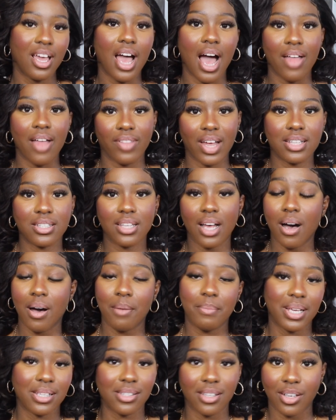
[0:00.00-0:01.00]
And that's how I
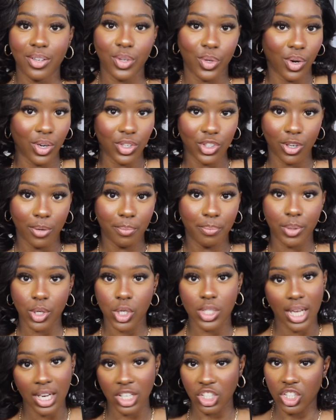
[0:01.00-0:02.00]
basically got a job,
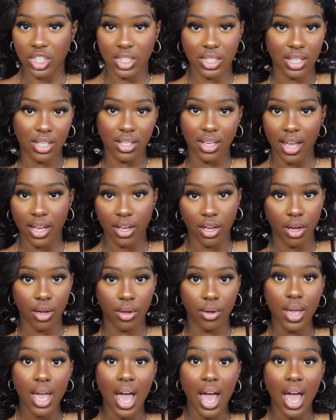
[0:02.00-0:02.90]
because I just didn't let go.